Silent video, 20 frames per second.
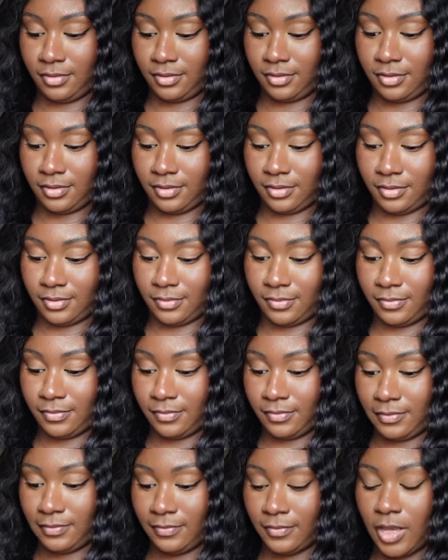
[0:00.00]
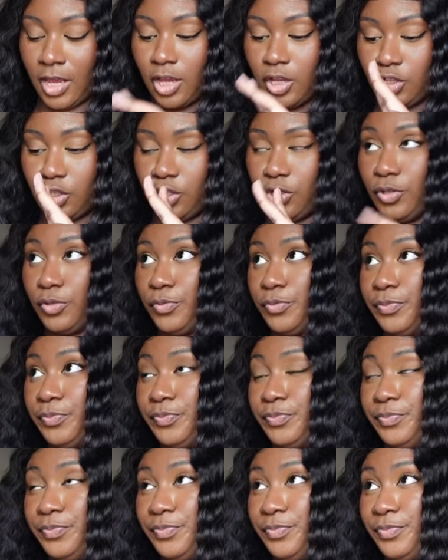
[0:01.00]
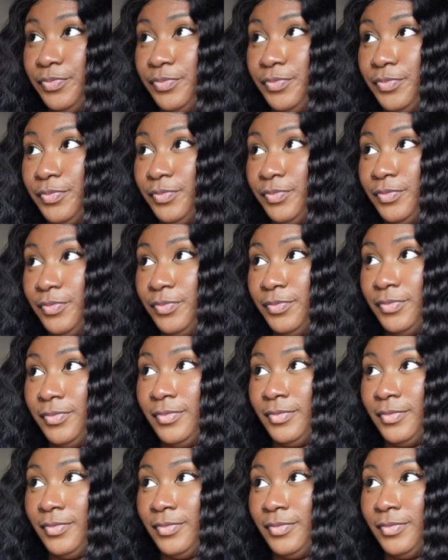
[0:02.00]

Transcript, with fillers: How many comes in there? Two. Just take one.